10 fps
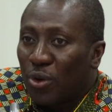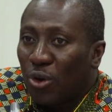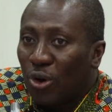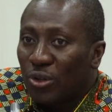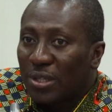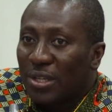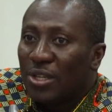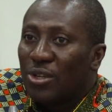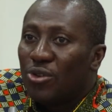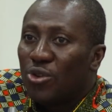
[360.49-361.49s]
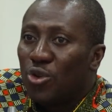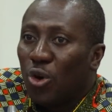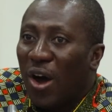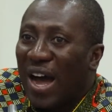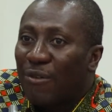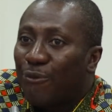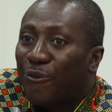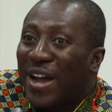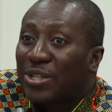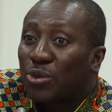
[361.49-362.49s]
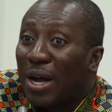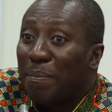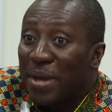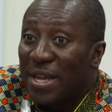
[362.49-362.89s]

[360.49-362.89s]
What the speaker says: because you don't have factual